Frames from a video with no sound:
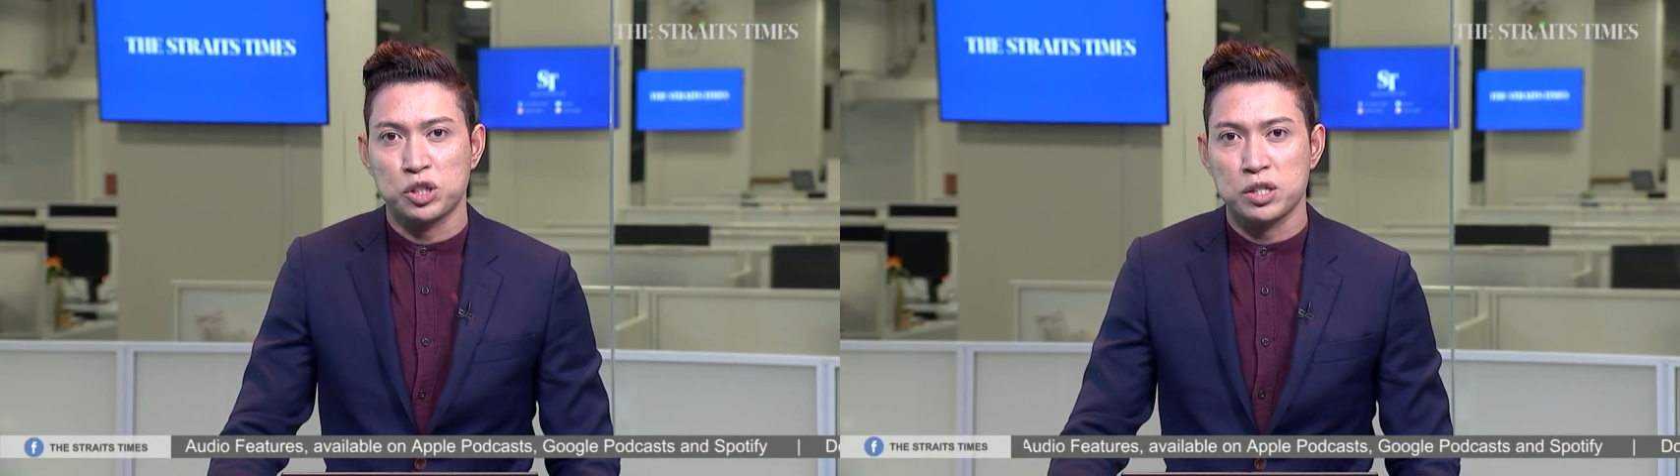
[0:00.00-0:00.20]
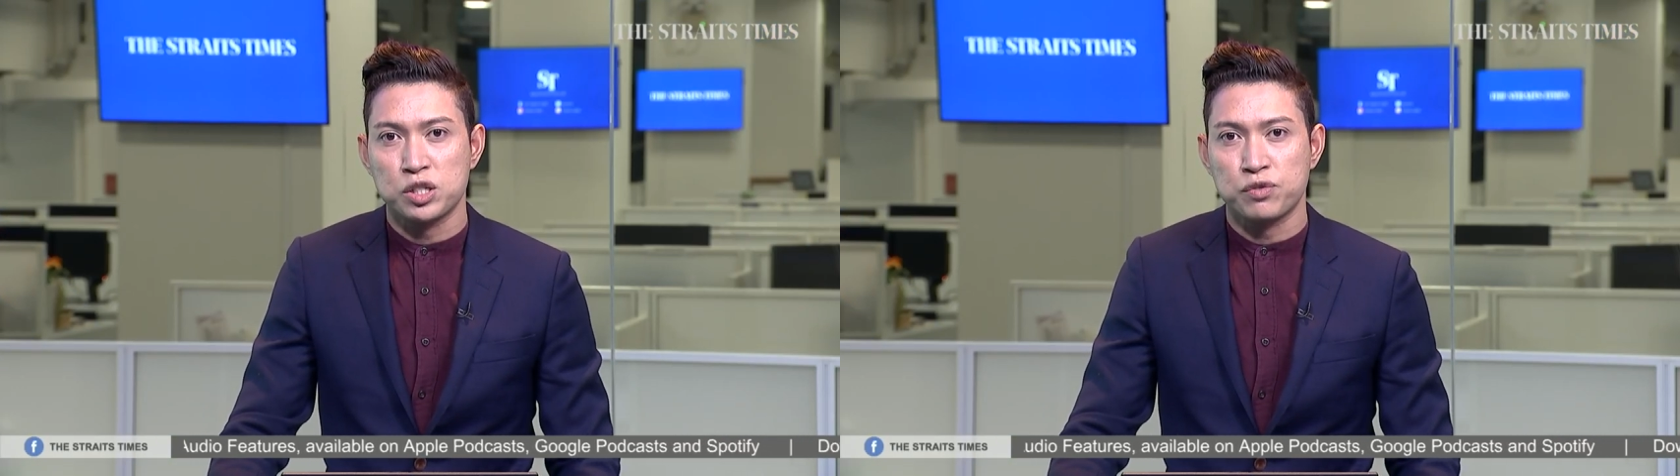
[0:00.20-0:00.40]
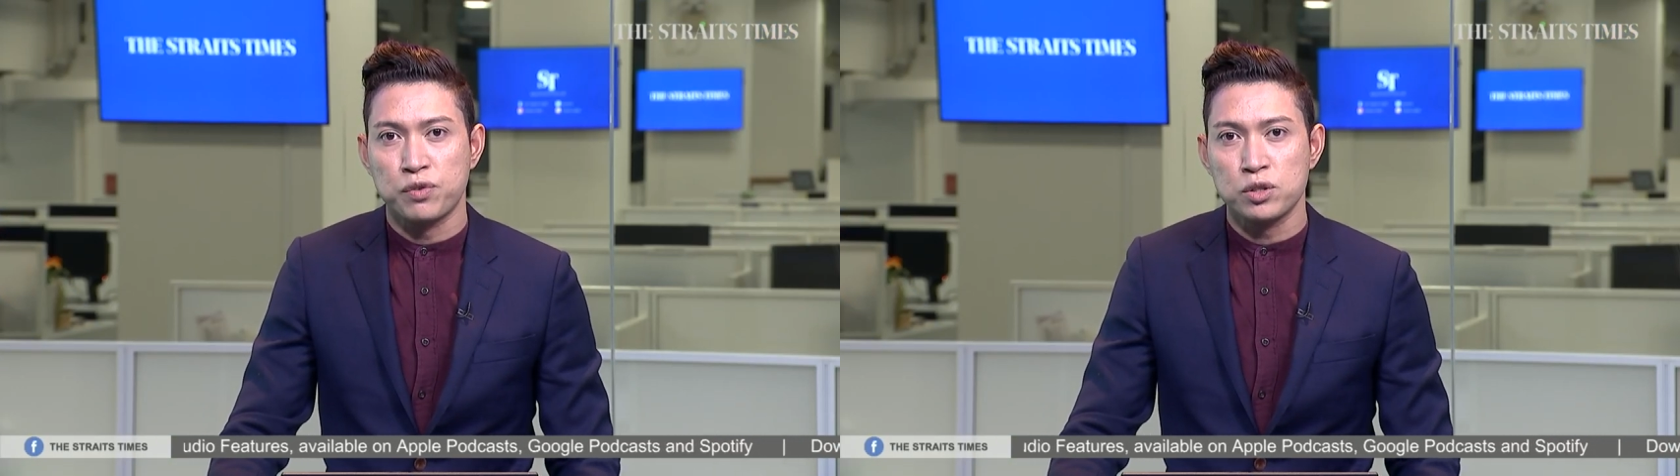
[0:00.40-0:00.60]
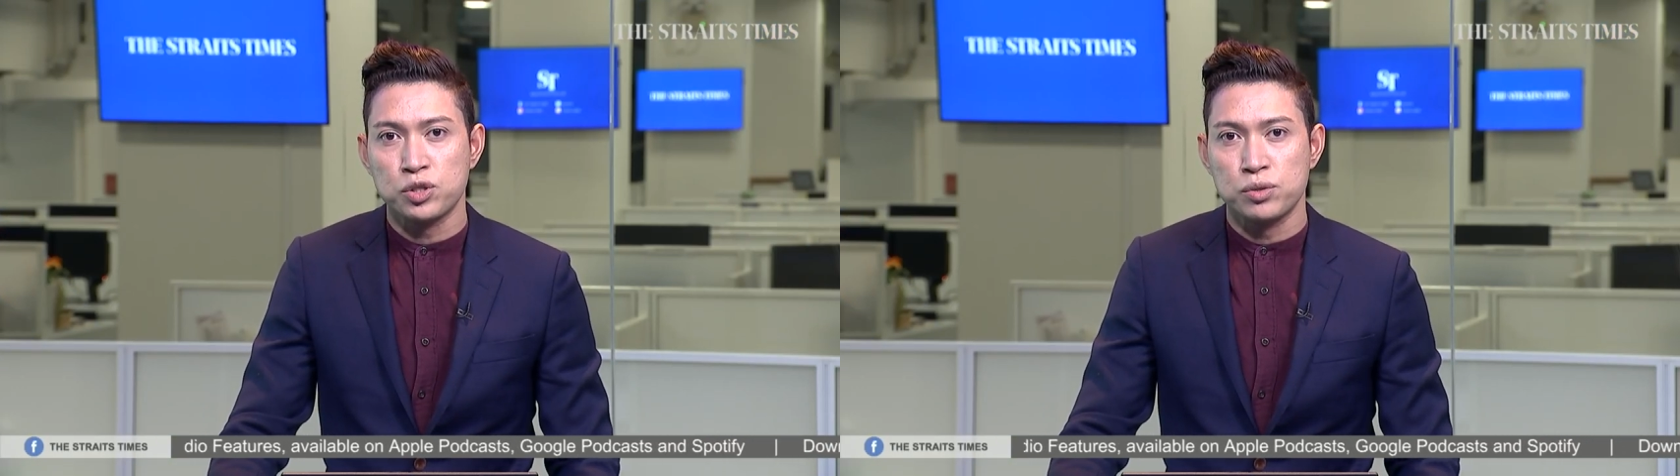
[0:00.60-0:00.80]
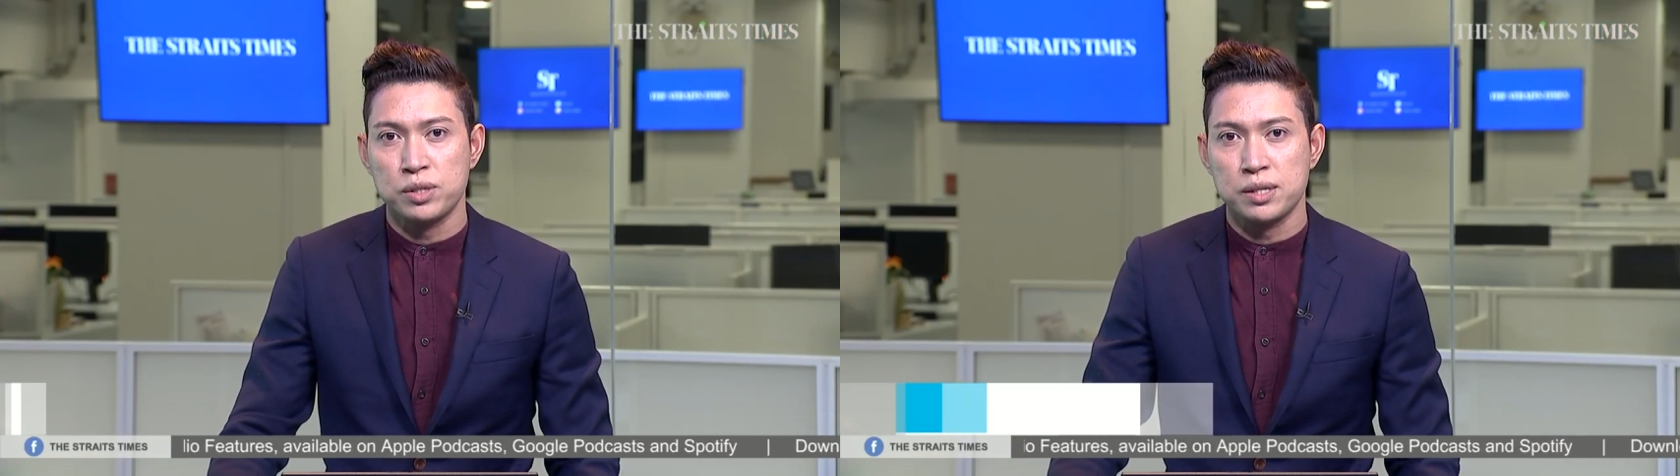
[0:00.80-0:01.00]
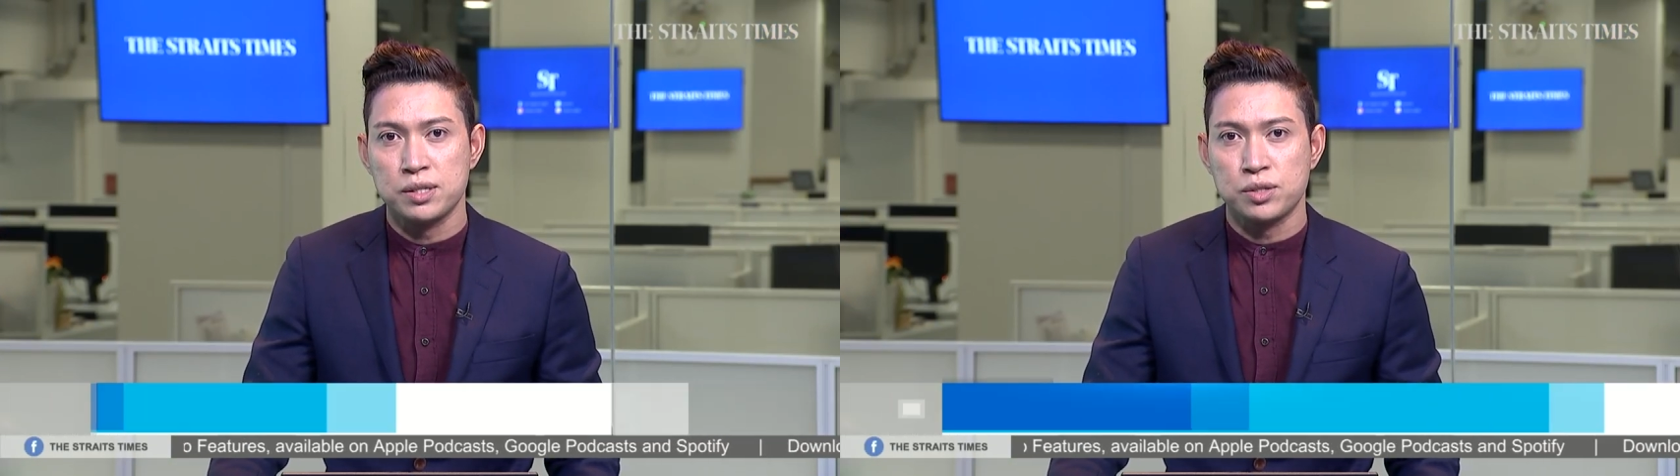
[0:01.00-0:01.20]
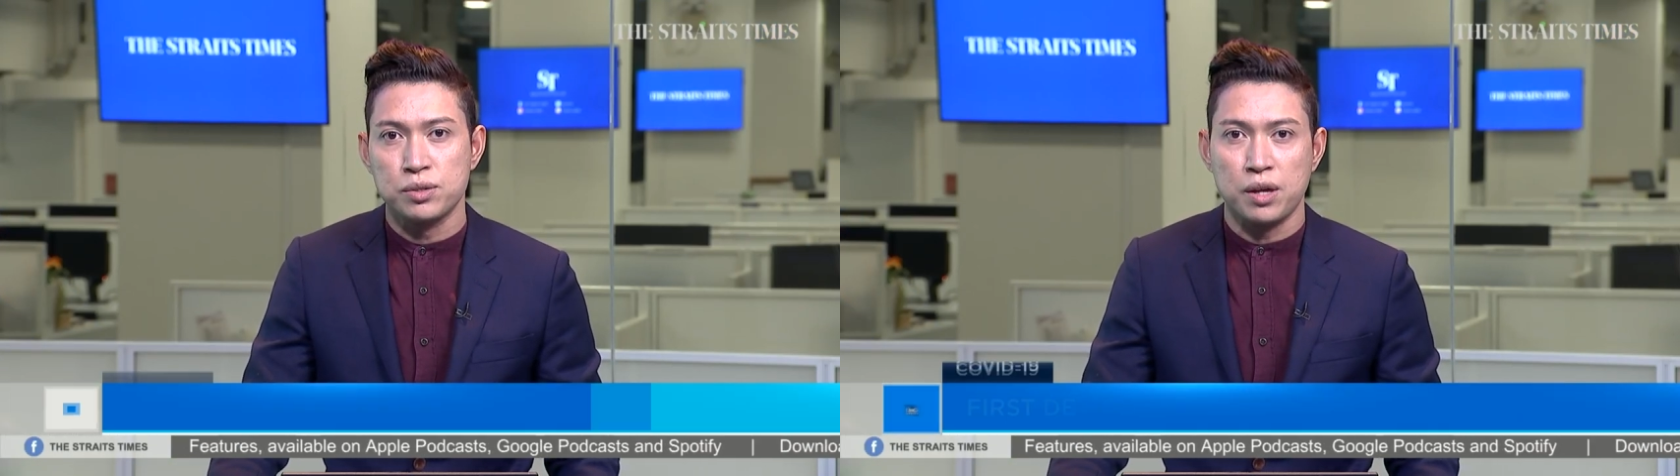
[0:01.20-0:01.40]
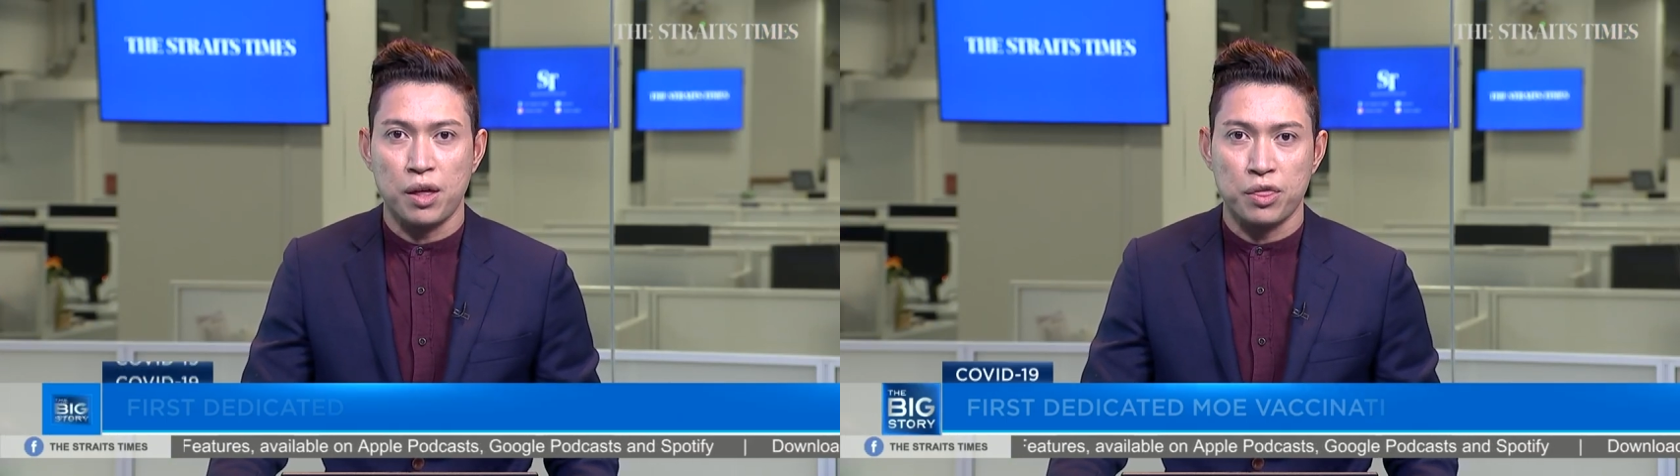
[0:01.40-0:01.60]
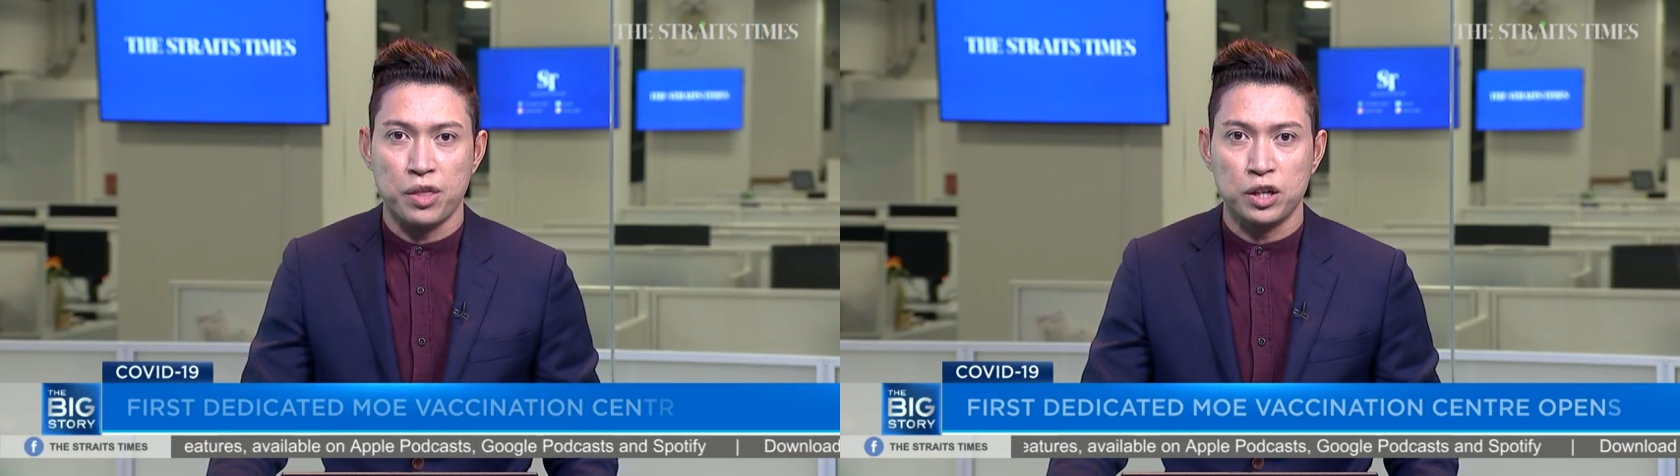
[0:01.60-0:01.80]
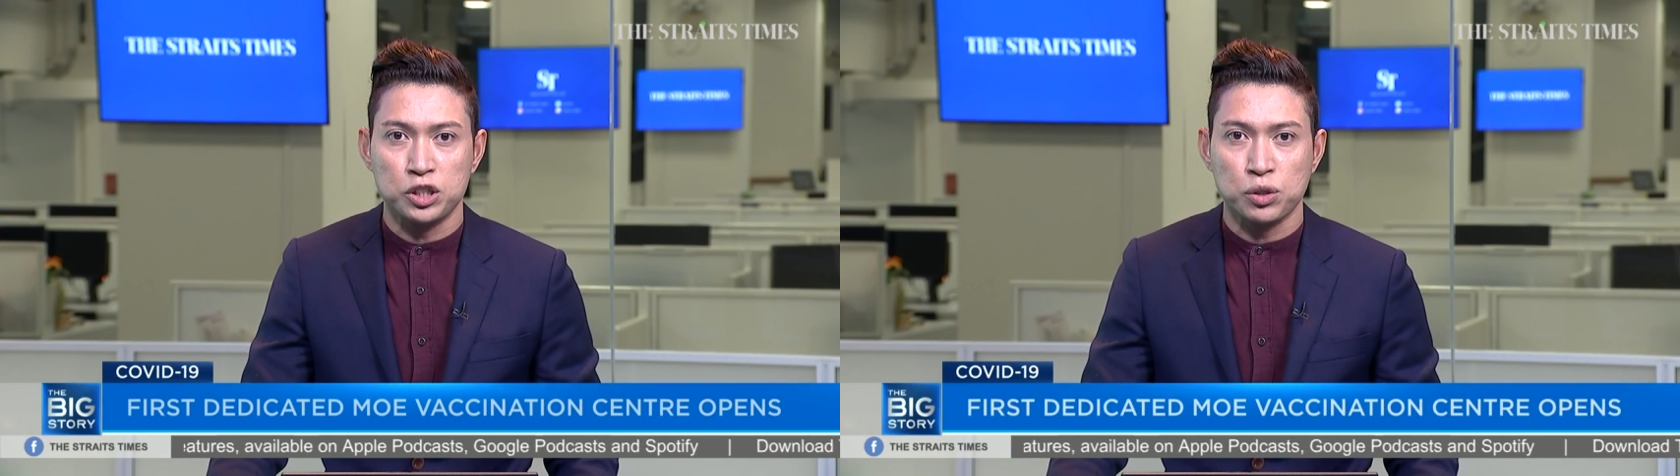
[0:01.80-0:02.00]
just for students to get
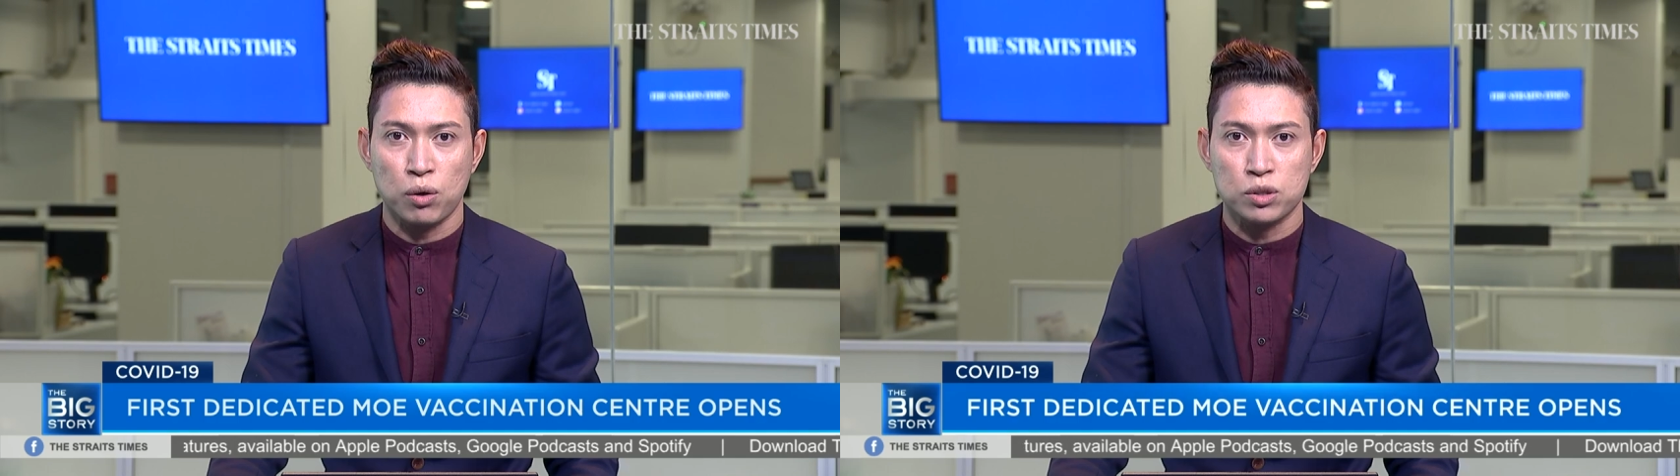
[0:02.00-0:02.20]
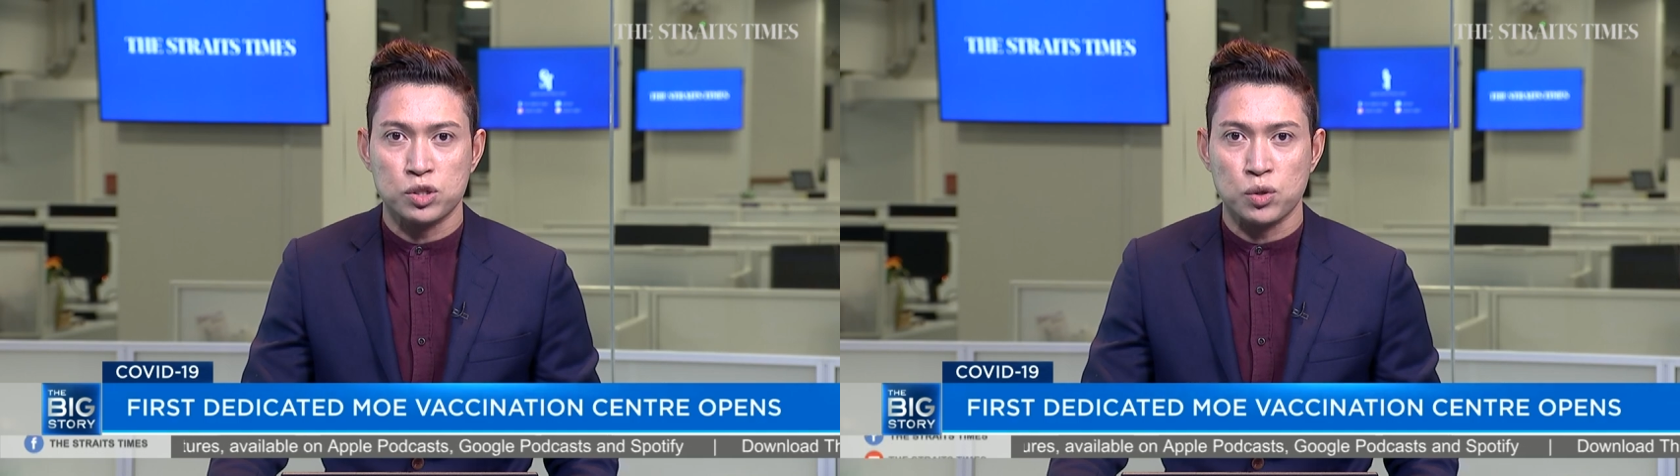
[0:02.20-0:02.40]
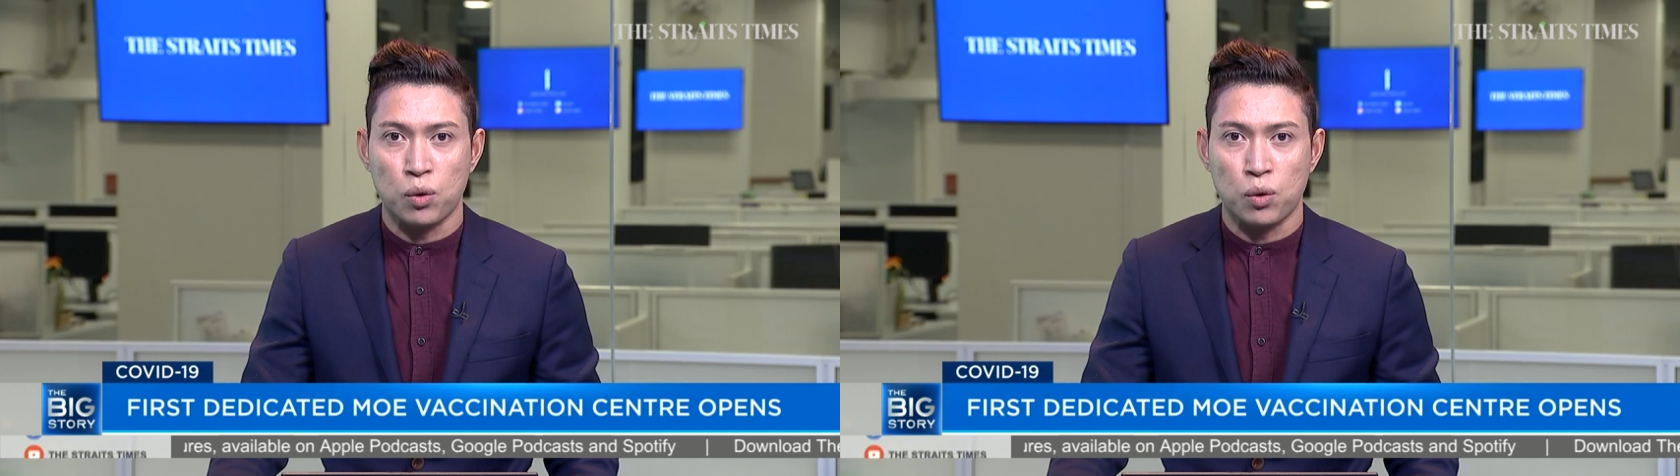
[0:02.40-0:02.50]
their shots